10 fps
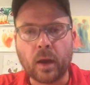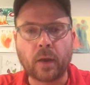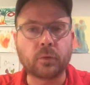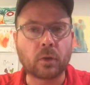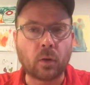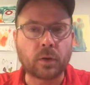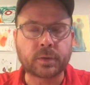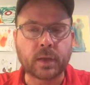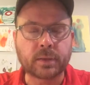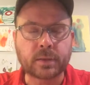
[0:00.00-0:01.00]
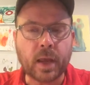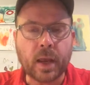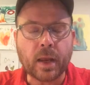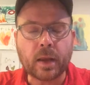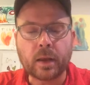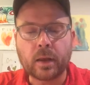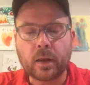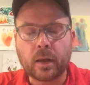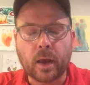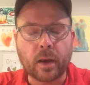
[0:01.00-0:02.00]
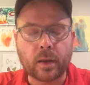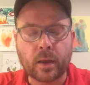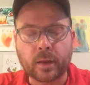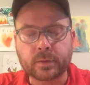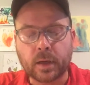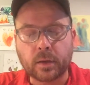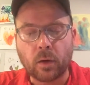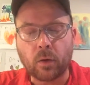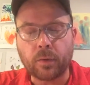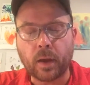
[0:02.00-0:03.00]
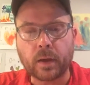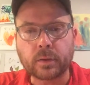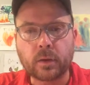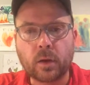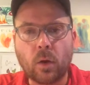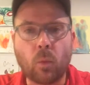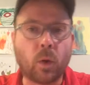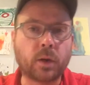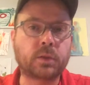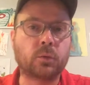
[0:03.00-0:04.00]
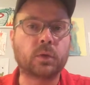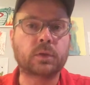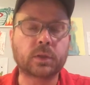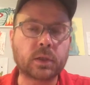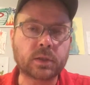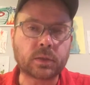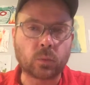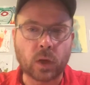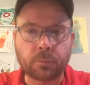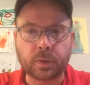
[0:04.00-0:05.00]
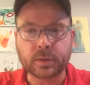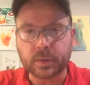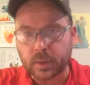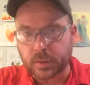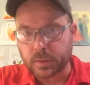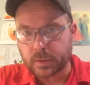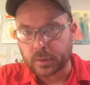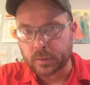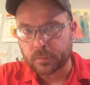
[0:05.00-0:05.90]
And as they say, and as I know, that what you resist will persist.